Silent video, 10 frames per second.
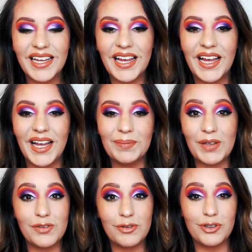
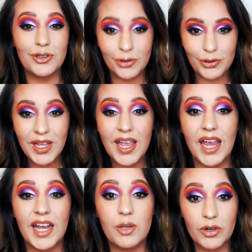If you do
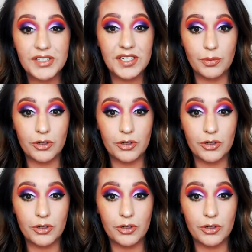and you want to see some